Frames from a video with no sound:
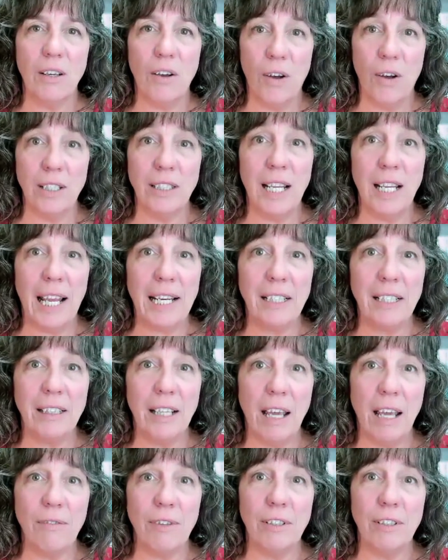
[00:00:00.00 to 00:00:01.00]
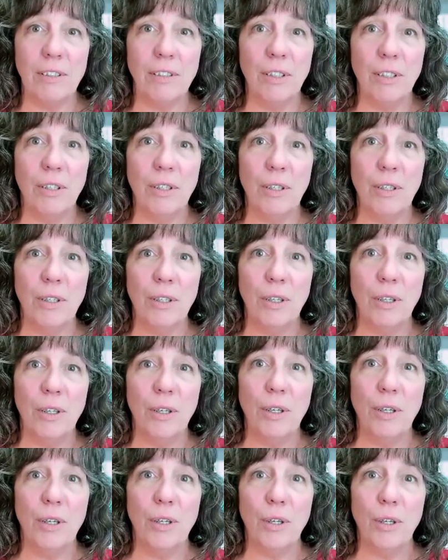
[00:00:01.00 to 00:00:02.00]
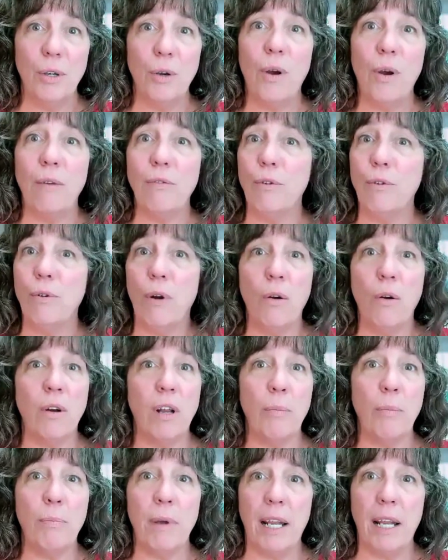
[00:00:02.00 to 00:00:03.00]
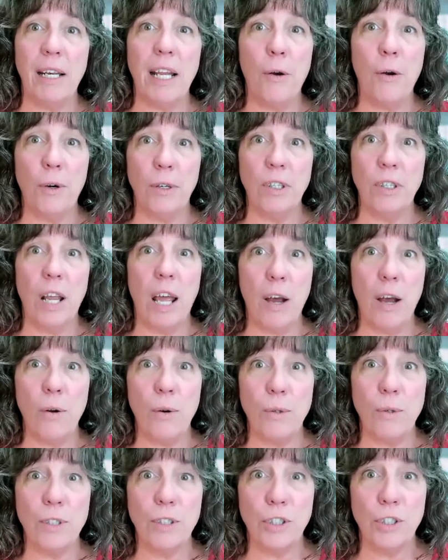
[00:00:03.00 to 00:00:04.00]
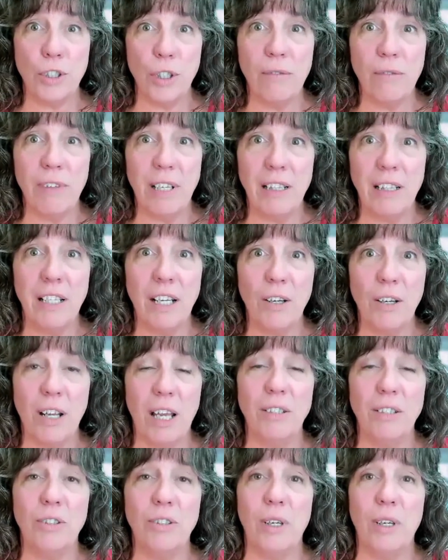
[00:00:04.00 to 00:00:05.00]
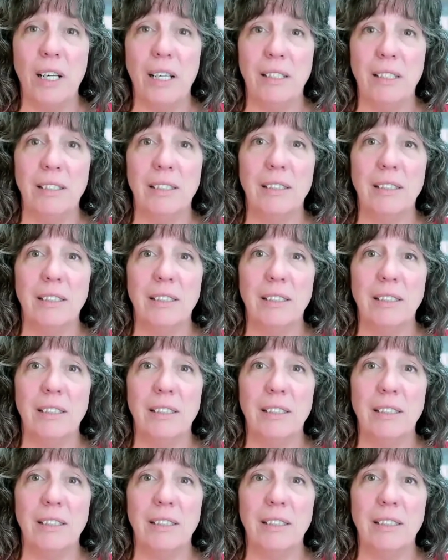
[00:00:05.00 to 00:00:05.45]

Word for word: on 9 11 who have grown up and now are now serving their country